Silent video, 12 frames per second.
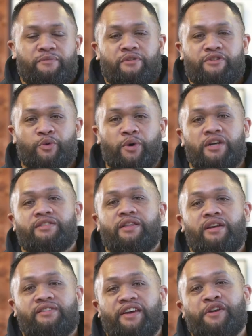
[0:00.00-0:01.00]
So why
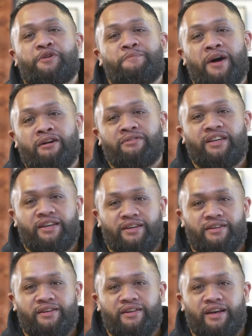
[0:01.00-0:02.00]
study Te Reo Māori
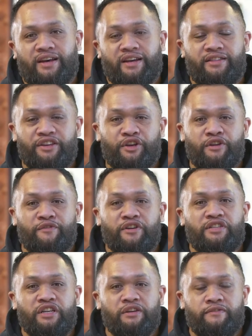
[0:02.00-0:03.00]
here at the
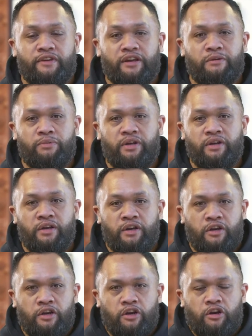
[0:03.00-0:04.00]
University of Canterbury?
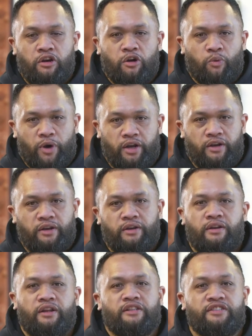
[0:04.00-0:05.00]
One,
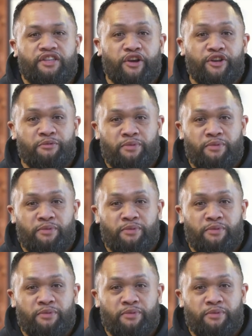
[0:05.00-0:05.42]
it's the only